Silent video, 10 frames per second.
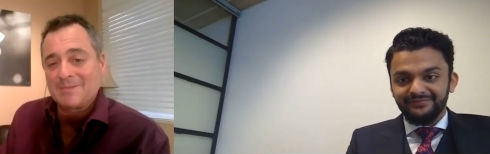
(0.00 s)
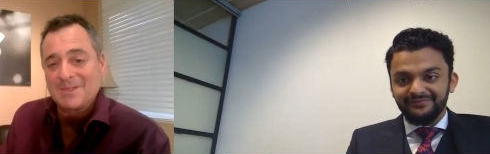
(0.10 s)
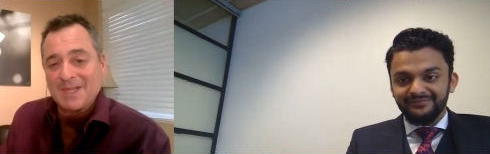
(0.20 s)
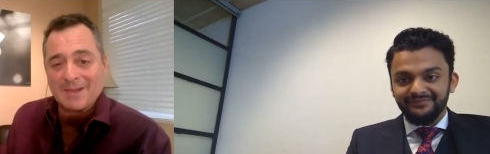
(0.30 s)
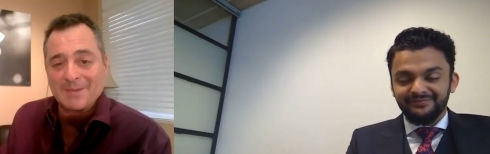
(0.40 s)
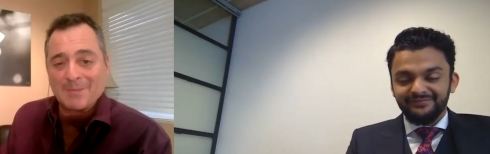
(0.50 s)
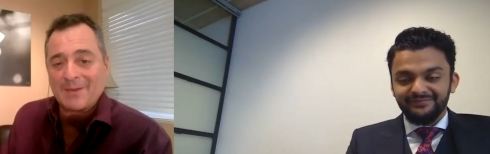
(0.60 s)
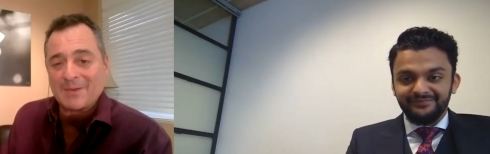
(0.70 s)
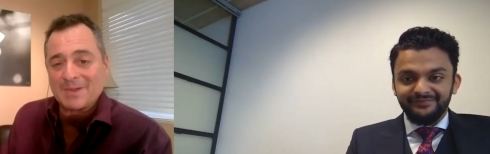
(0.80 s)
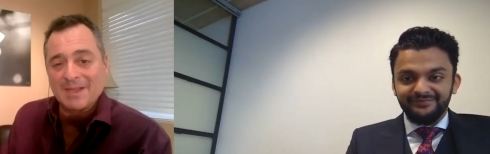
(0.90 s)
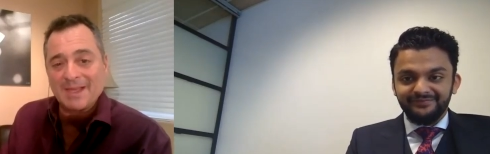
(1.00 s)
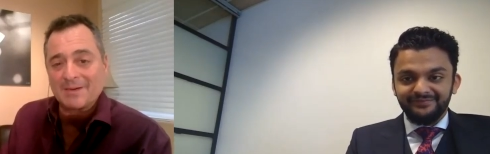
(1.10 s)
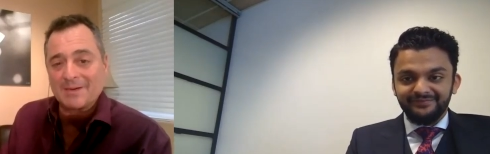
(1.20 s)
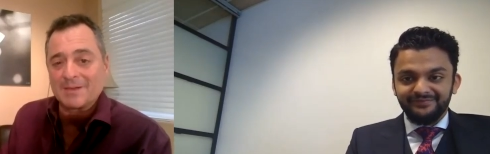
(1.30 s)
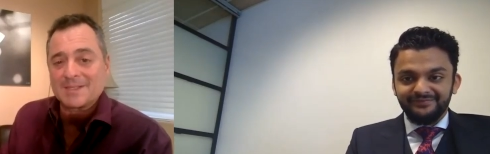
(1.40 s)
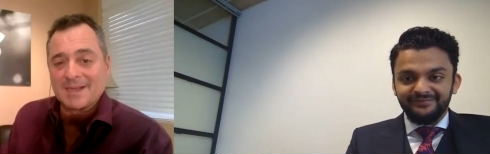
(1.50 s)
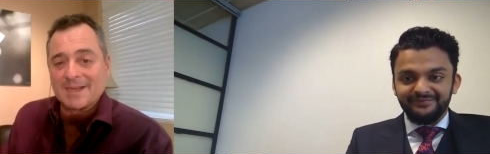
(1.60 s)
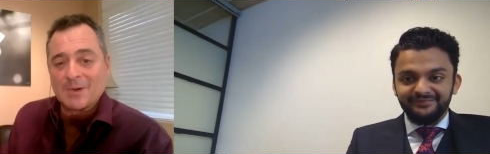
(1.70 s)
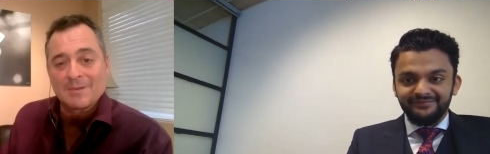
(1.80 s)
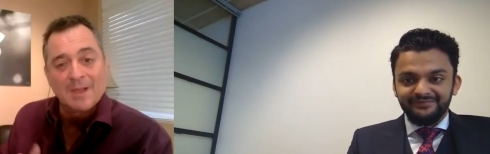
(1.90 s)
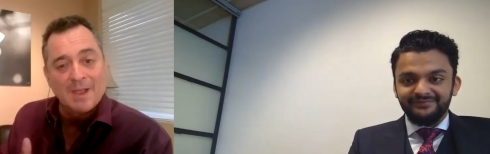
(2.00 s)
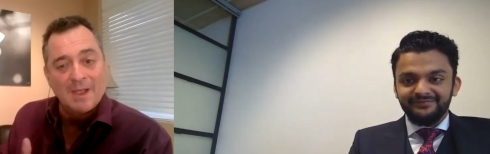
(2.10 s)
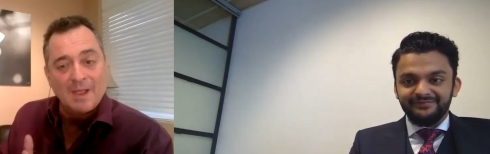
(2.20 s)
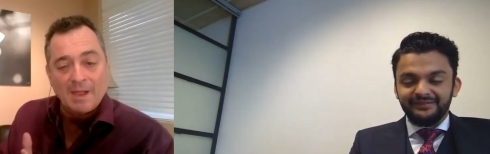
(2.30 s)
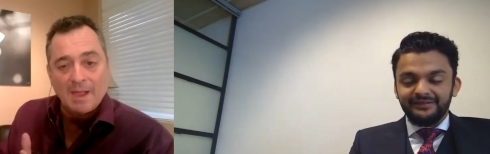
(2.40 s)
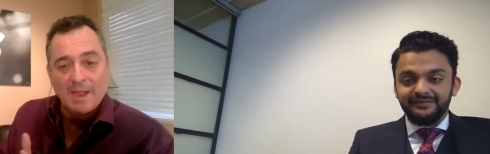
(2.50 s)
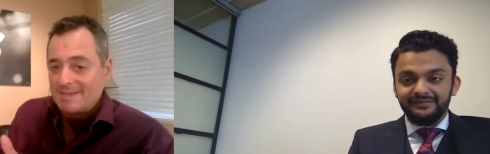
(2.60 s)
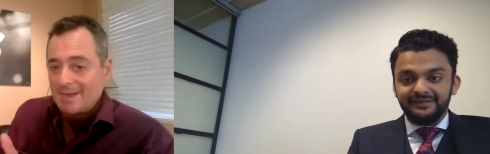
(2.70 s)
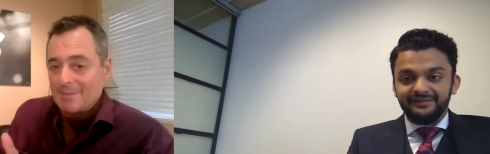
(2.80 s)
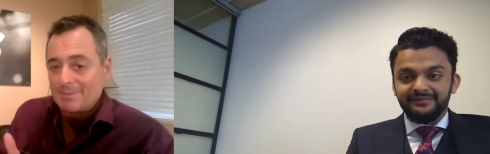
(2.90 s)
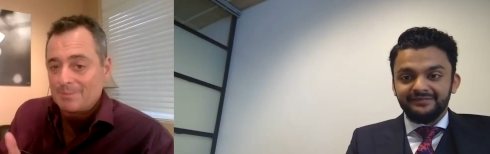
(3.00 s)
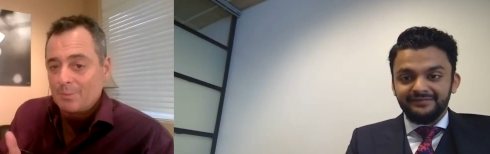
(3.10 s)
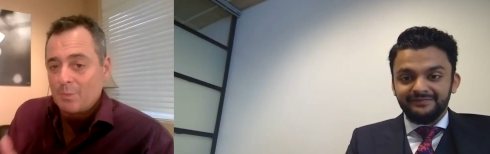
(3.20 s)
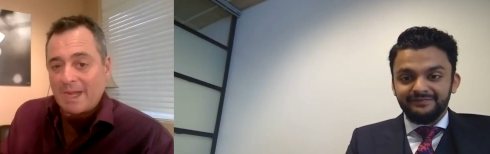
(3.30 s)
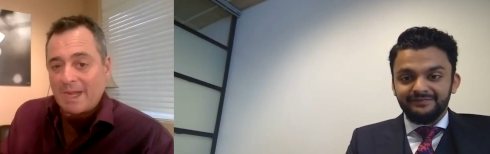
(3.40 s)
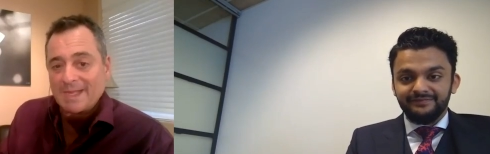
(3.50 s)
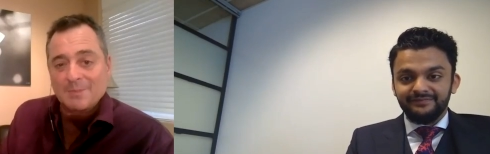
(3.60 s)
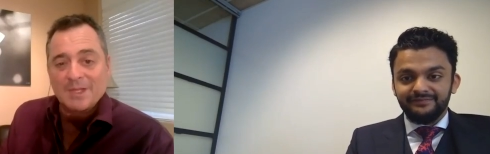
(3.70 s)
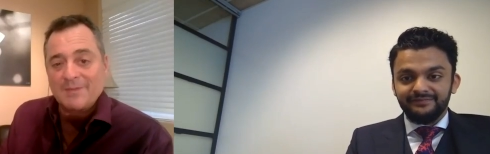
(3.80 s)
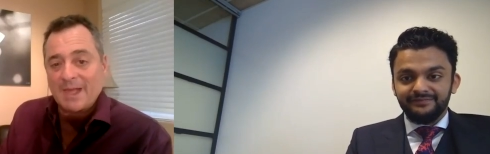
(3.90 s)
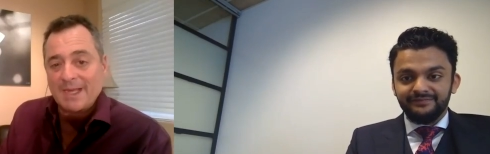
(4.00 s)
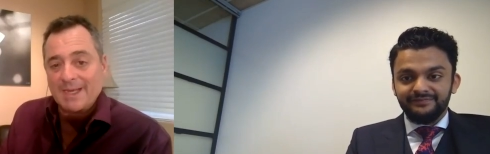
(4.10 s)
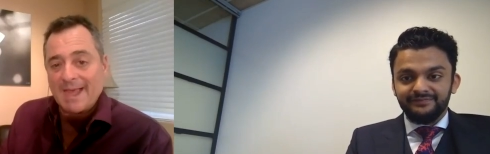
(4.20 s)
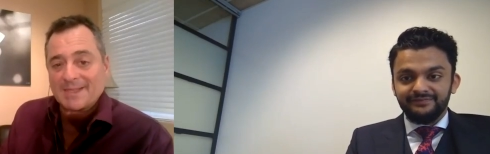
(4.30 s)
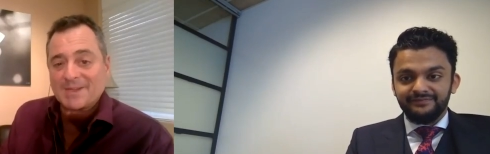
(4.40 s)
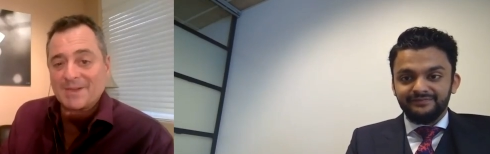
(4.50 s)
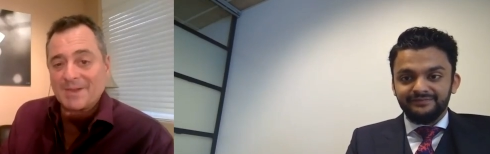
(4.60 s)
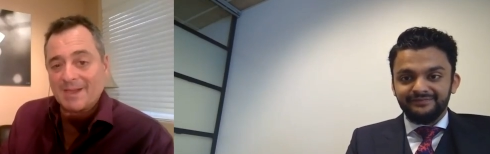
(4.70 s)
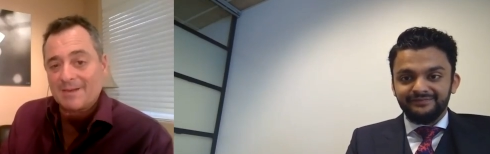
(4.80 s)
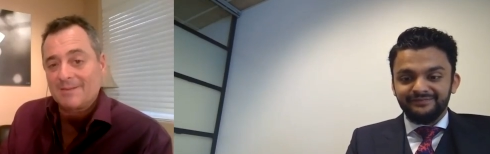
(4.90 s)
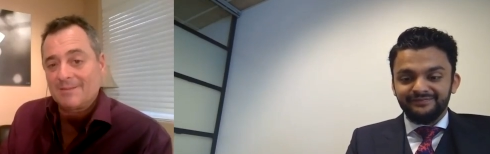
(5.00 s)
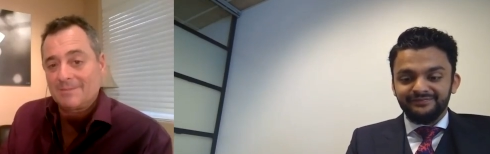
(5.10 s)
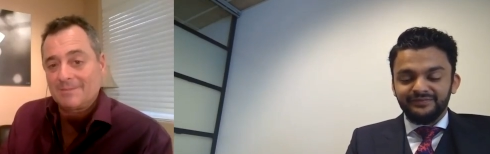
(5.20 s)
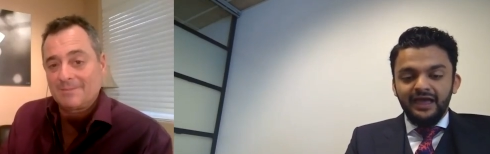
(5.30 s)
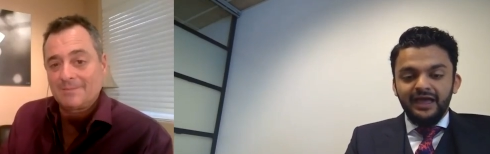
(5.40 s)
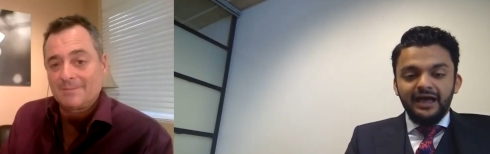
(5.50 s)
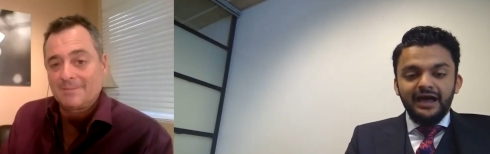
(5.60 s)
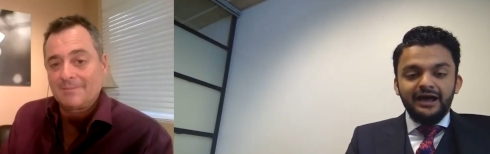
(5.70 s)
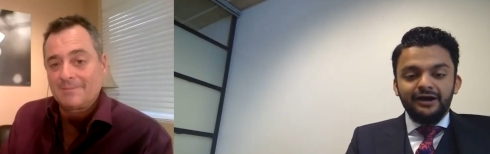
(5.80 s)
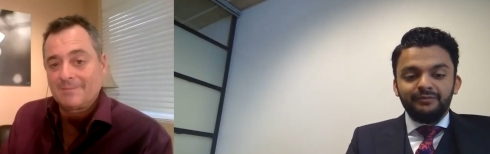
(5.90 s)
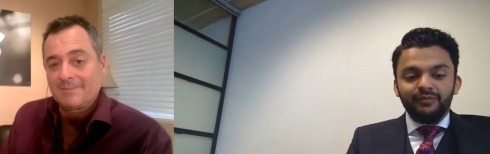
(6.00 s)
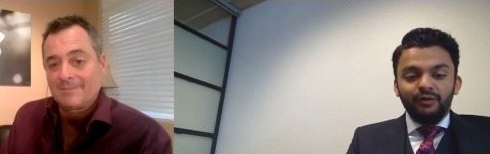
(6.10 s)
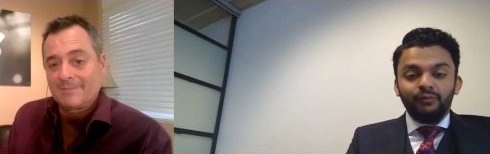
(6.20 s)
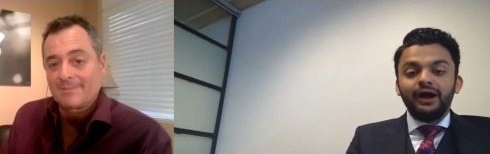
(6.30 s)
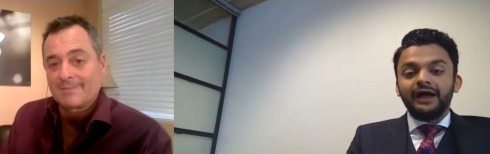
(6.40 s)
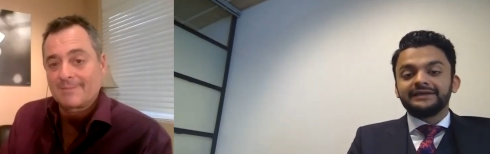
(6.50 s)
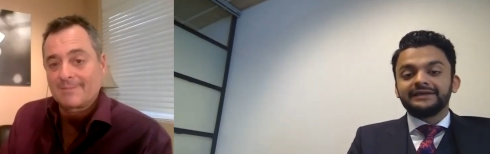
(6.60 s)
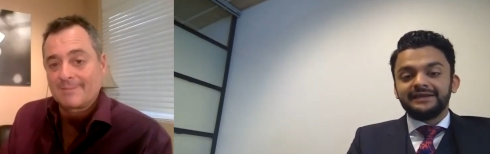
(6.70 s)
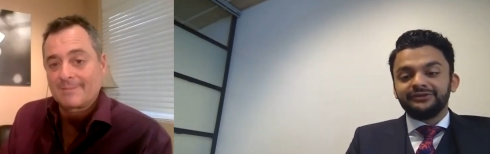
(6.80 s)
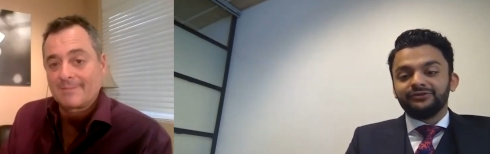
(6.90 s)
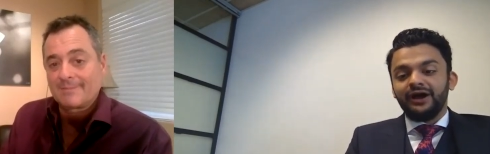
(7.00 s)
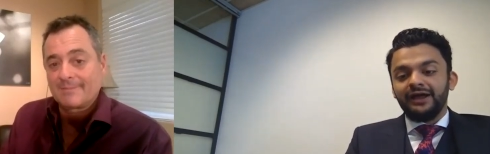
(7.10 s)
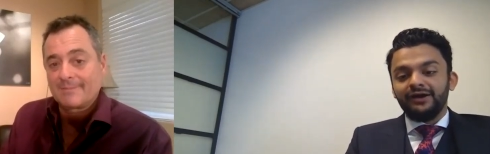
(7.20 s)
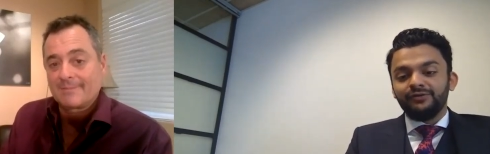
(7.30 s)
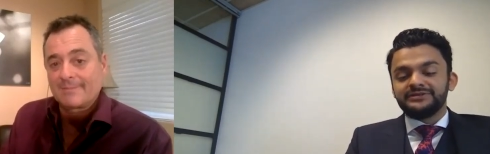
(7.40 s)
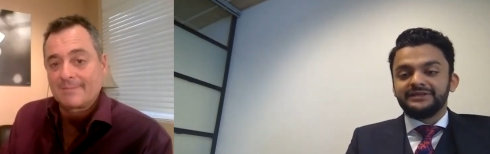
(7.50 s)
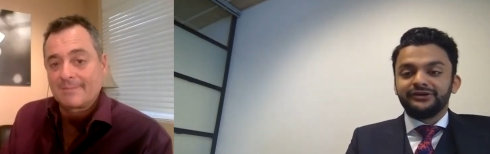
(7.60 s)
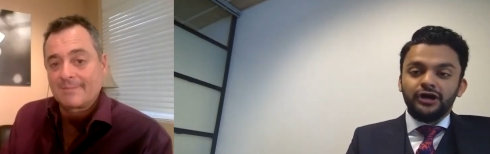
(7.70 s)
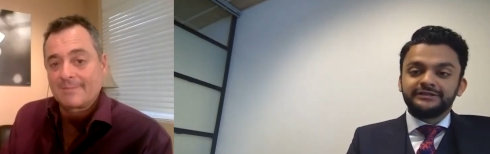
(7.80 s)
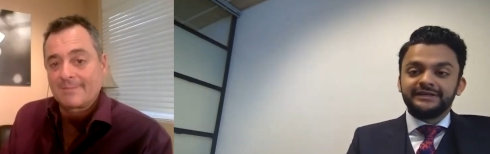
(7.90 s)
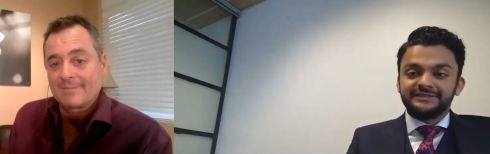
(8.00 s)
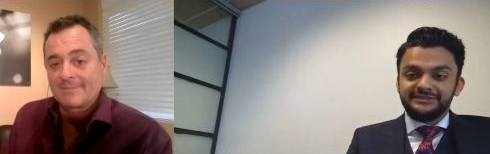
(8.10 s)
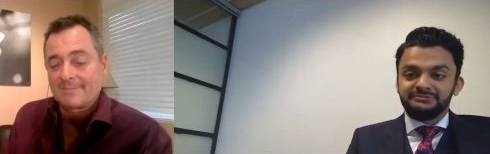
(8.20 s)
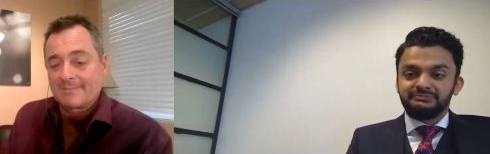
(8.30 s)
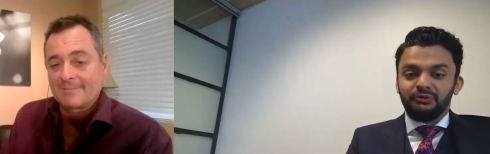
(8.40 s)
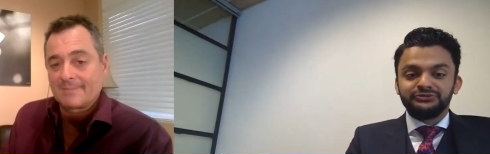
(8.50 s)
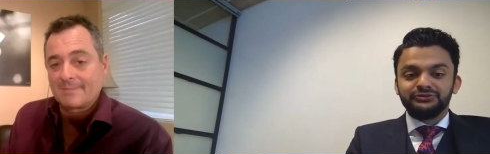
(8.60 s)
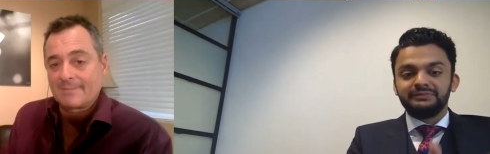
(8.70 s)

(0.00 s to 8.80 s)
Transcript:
Speaker 1: checking back with you later in the summer. Tell me, what can't you believe I didn't ask you yet?
Speaker 2: Well, I guess, I always think context is important. So let